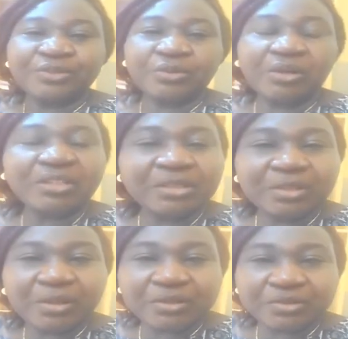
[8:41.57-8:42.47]
So, cutting
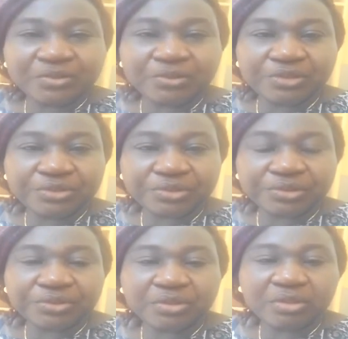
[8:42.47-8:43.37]
the long story
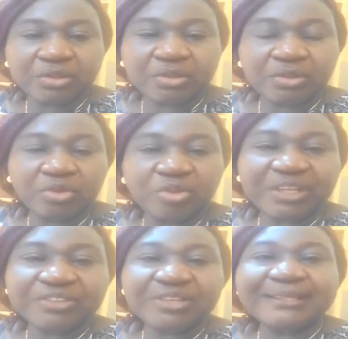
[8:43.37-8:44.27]
short,
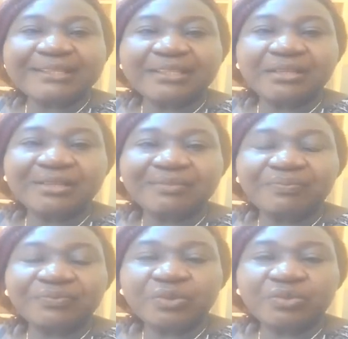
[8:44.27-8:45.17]
you've actually
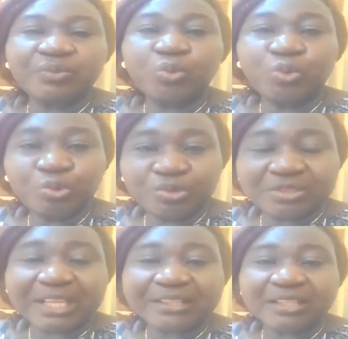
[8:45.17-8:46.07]
you
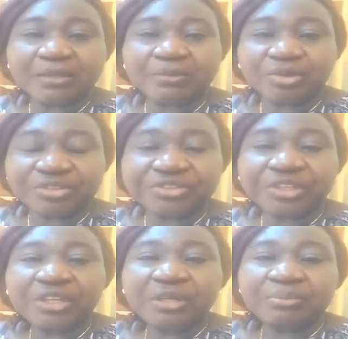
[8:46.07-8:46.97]
started it
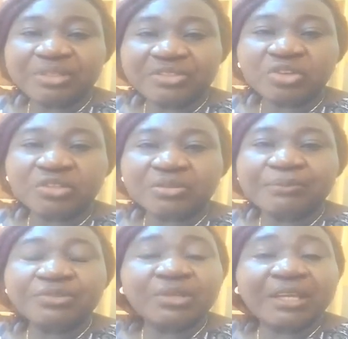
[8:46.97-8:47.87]
because means
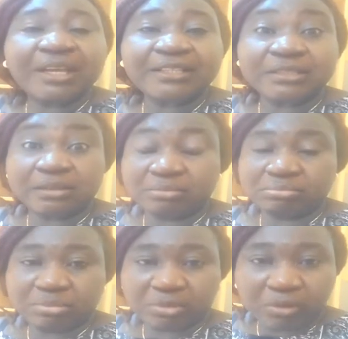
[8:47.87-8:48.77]
cotton obviously has
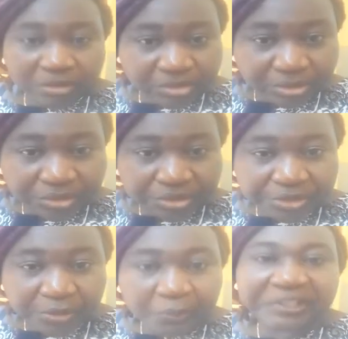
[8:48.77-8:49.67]
cotton
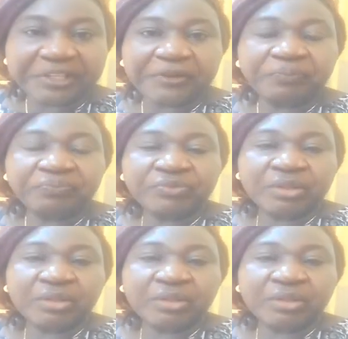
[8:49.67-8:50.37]
under your wing.